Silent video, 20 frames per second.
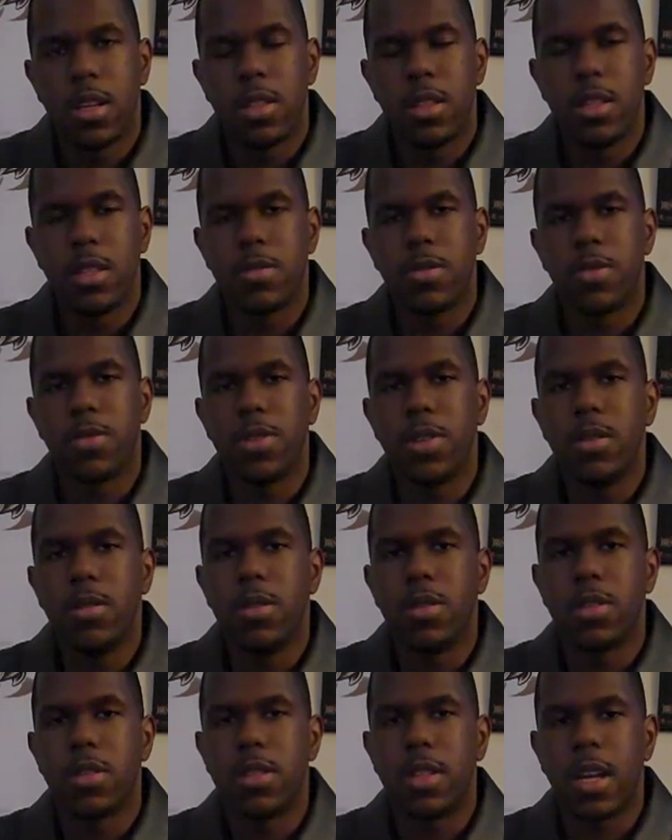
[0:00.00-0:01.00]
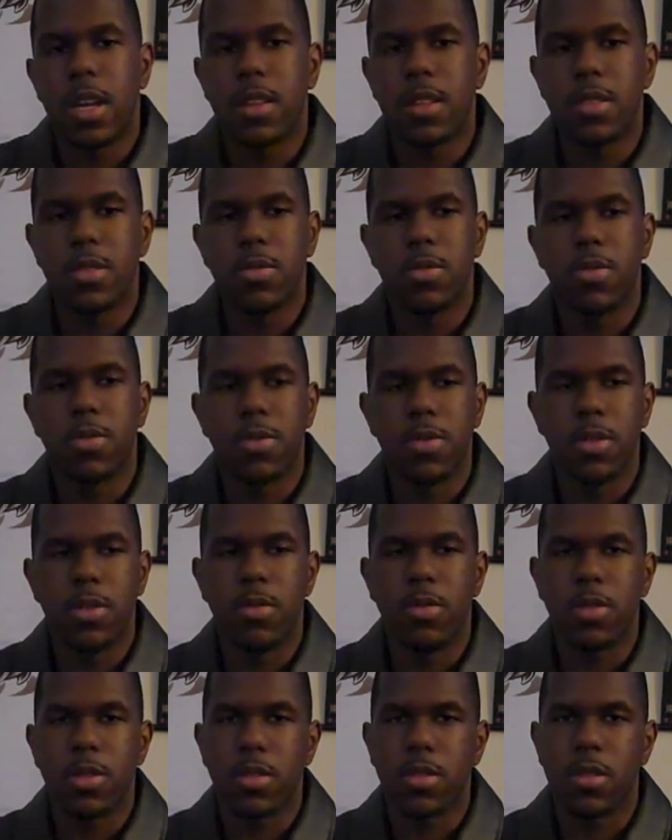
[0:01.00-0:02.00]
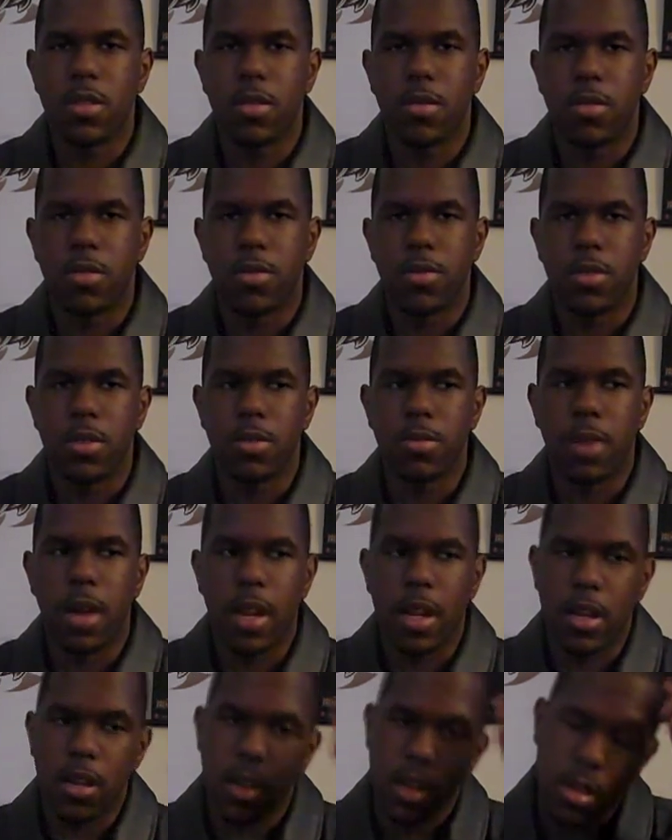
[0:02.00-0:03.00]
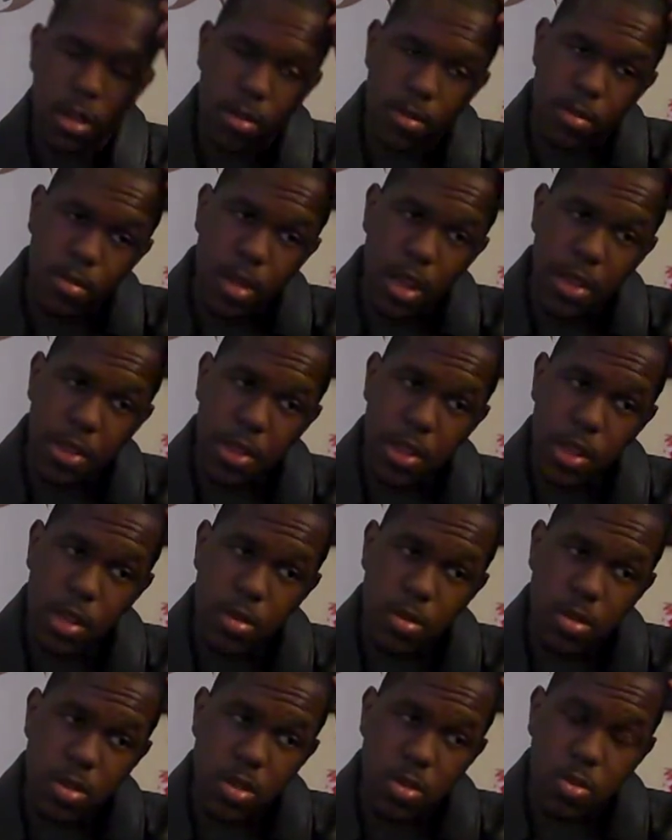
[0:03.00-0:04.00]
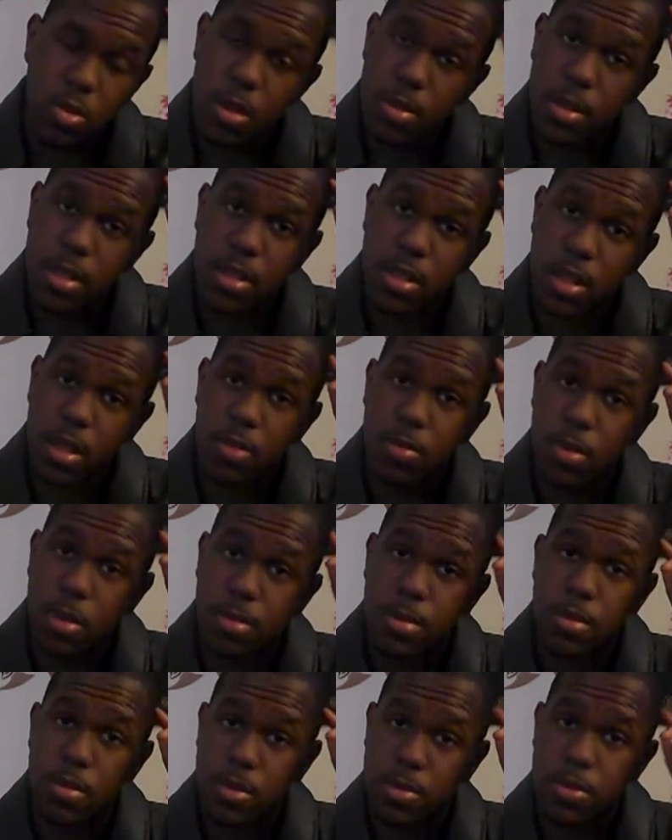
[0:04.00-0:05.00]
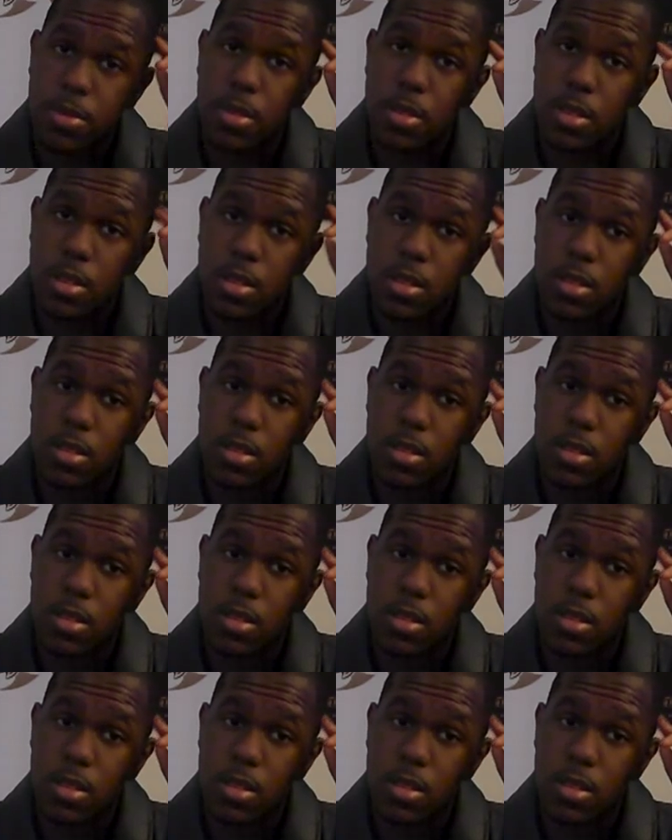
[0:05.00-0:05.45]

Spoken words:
These reviewers. Now this review was reviewed by I think it was a woman. A woman reviewed